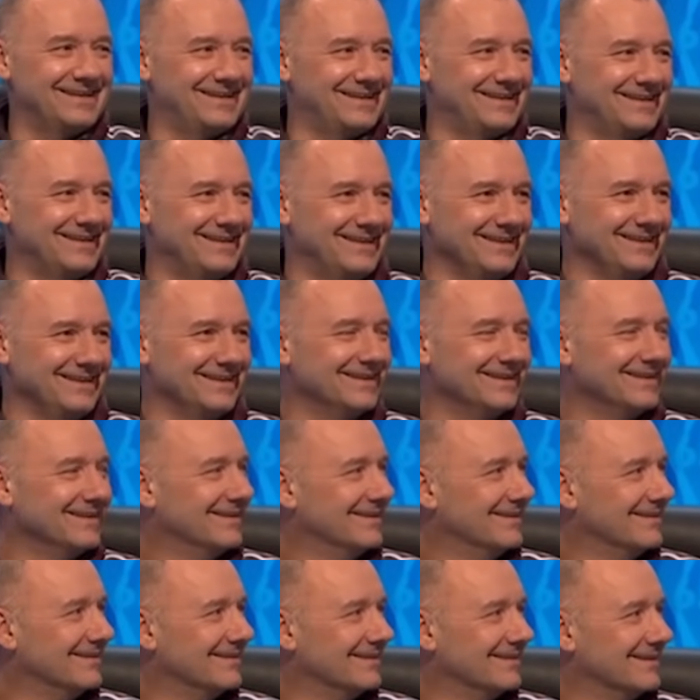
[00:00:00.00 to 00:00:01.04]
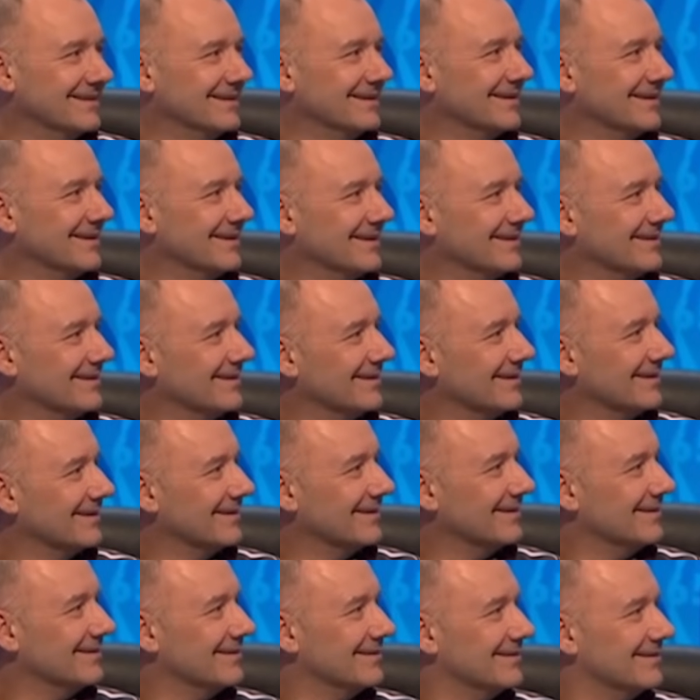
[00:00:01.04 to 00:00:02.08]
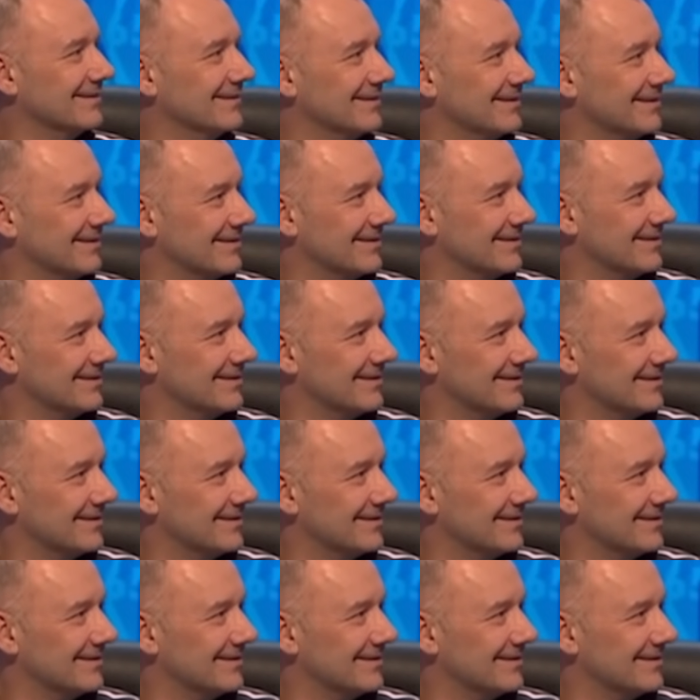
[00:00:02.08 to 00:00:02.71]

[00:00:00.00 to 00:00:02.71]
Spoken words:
(silent)